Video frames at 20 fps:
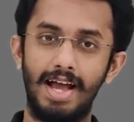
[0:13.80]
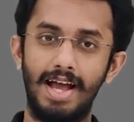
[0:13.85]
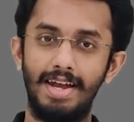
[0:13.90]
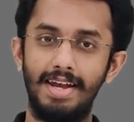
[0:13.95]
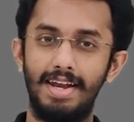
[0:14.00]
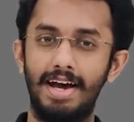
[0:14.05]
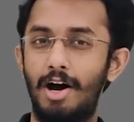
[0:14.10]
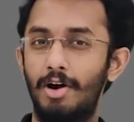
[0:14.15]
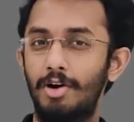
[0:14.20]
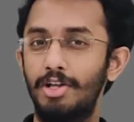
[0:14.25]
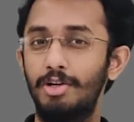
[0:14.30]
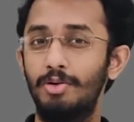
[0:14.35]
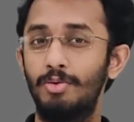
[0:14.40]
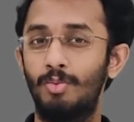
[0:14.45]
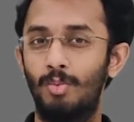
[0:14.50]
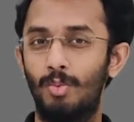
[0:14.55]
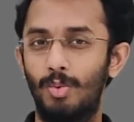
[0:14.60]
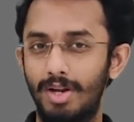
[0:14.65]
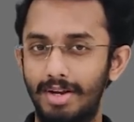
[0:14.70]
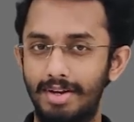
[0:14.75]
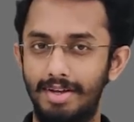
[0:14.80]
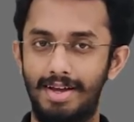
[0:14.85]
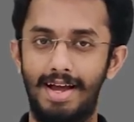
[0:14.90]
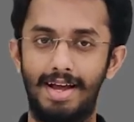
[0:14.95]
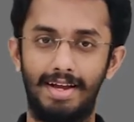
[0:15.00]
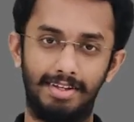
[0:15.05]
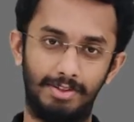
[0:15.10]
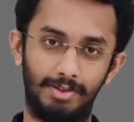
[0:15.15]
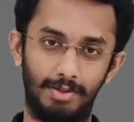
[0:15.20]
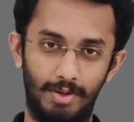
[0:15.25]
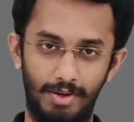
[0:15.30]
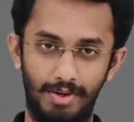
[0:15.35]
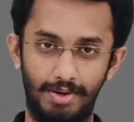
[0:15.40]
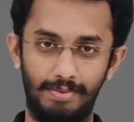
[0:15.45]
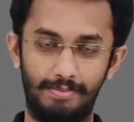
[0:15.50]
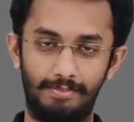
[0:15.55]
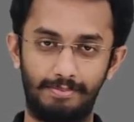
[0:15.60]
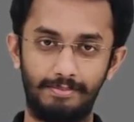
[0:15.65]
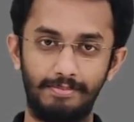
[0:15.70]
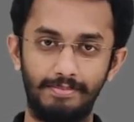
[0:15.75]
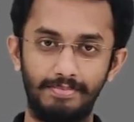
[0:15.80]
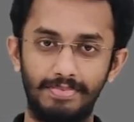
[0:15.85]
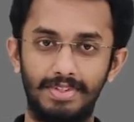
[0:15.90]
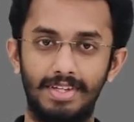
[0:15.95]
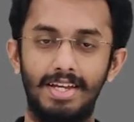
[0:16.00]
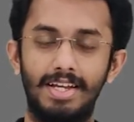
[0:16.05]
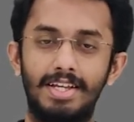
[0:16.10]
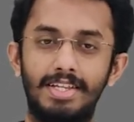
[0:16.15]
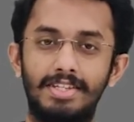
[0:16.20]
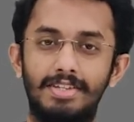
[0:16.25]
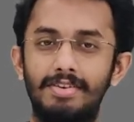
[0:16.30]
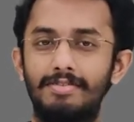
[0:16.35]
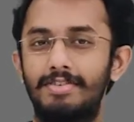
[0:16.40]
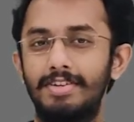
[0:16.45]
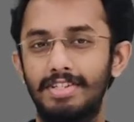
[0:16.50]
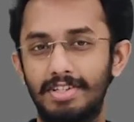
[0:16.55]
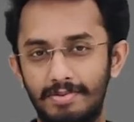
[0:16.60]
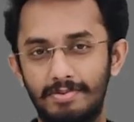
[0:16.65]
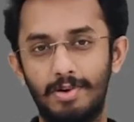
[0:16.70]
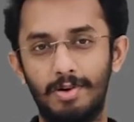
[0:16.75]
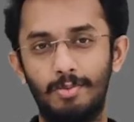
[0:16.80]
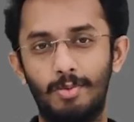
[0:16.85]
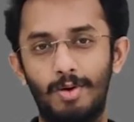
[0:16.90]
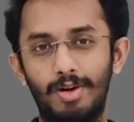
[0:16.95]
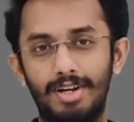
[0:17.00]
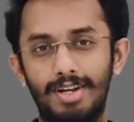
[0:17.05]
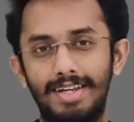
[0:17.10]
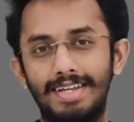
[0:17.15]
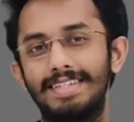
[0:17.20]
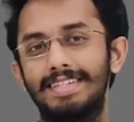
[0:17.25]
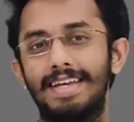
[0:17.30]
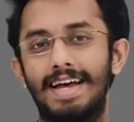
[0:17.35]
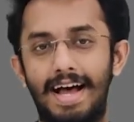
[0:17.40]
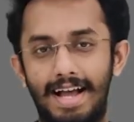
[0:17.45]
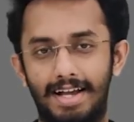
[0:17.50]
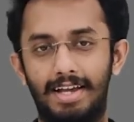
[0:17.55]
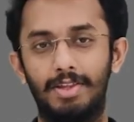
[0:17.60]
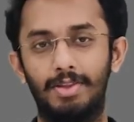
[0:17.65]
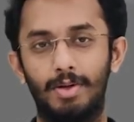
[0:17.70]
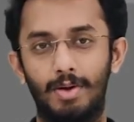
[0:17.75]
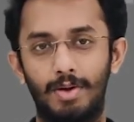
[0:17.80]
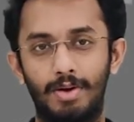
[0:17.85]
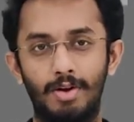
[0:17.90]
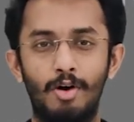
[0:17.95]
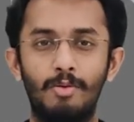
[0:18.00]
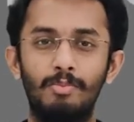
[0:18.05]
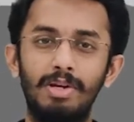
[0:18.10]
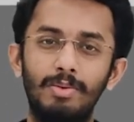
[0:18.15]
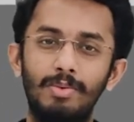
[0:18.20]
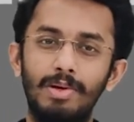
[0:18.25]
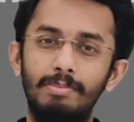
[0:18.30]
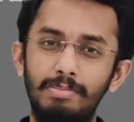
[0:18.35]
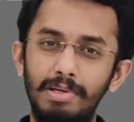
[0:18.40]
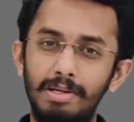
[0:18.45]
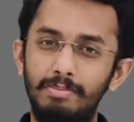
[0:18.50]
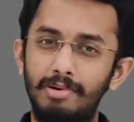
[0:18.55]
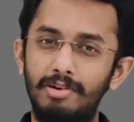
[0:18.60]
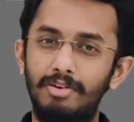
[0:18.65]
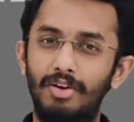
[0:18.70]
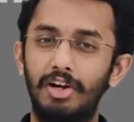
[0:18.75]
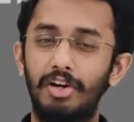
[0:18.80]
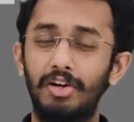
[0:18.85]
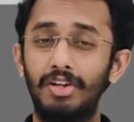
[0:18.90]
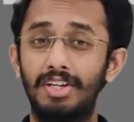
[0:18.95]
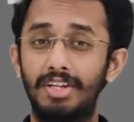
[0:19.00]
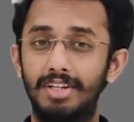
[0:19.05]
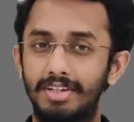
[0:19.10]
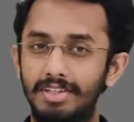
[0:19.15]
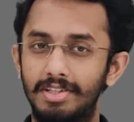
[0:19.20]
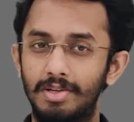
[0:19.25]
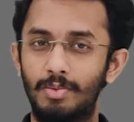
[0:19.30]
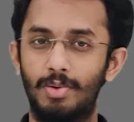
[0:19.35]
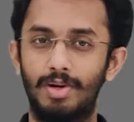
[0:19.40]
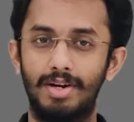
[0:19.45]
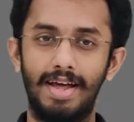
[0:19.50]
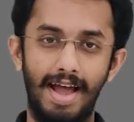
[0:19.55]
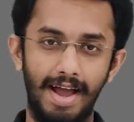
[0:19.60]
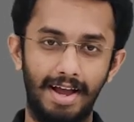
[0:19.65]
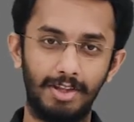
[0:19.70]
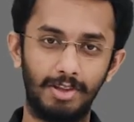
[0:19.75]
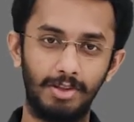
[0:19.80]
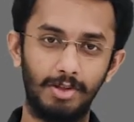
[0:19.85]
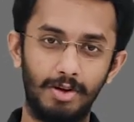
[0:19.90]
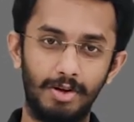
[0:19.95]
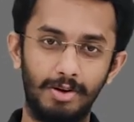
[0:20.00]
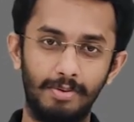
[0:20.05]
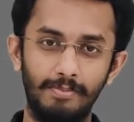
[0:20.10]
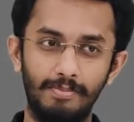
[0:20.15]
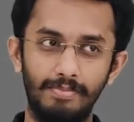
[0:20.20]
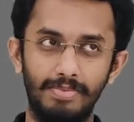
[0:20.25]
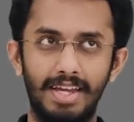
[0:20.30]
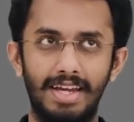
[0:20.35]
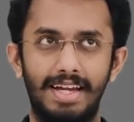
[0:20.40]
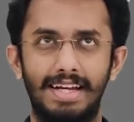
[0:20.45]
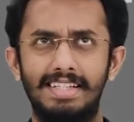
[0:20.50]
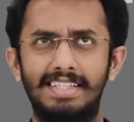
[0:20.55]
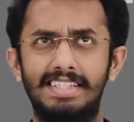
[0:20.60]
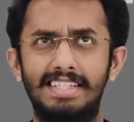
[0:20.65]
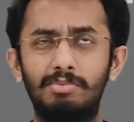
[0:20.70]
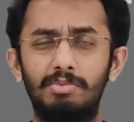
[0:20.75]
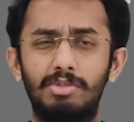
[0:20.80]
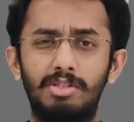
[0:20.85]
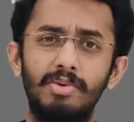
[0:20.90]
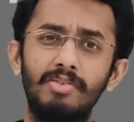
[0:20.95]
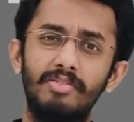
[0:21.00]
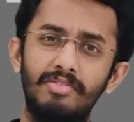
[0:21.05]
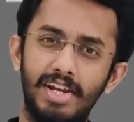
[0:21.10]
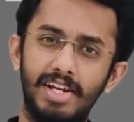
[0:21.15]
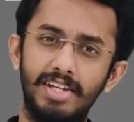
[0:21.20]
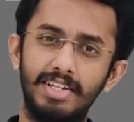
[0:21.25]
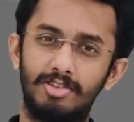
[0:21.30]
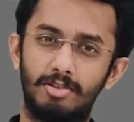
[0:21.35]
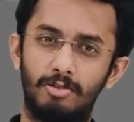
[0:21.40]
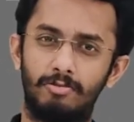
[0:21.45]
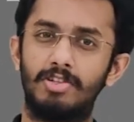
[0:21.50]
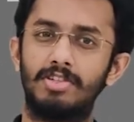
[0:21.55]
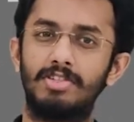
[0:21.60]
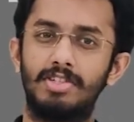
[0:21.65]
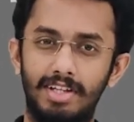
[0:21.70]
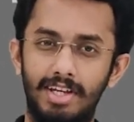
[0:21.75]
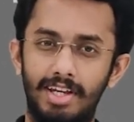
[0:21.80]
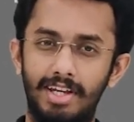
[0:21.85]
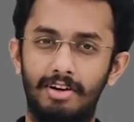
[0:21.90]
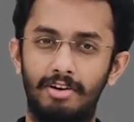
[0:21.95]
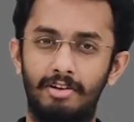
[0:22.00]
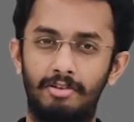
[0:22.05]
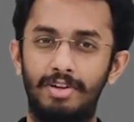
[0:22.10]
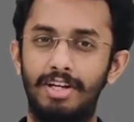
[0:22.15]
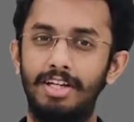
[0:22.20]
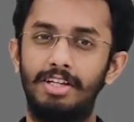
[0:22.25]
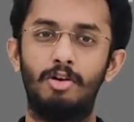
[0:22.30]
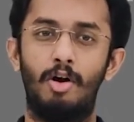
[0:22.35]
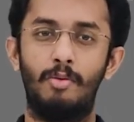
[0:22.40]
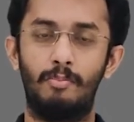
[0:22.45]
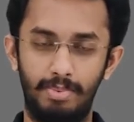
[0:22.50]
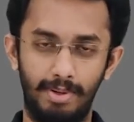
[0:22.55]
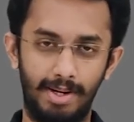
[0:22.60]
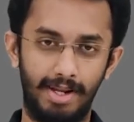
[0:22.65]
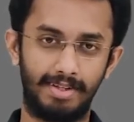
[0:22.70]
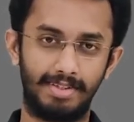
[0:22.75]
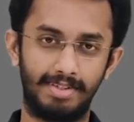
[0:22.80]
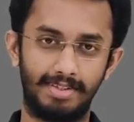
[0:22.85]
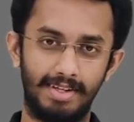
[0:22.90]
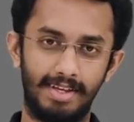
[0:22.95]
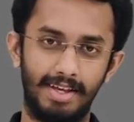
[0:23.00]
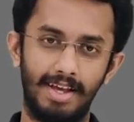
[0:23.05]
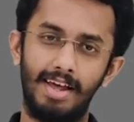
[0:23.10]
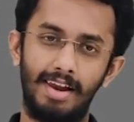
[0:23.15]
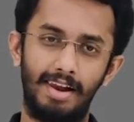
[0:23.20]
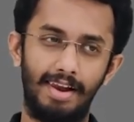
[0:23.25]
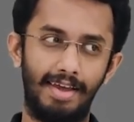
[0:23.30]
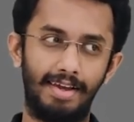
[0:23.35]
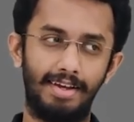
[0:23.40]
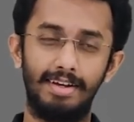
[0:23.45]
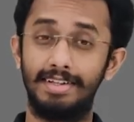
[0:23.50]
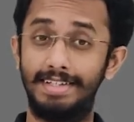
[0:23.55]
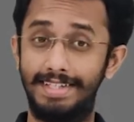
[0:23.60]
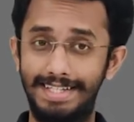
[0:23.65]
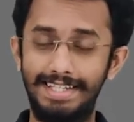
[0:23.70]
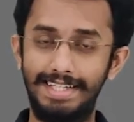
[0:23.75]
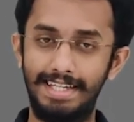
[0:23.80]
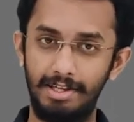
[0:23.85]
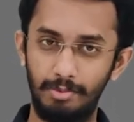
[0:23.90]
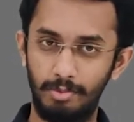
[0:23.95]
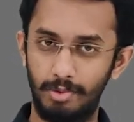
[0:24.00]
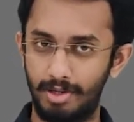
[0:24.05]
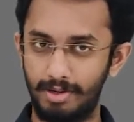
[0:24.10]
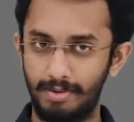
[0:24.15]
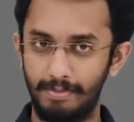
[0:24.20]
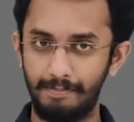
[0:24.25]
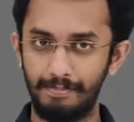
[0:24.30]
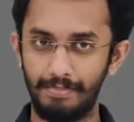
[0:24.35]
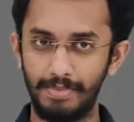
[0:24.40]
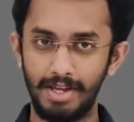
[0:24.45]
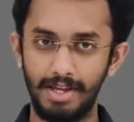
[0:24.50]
and how do you win a hackathon. So first of all, what is a hackathon? Normally when people try to hear the word hackathon, it seems to be very sophisticated or very complex, like a geeky word.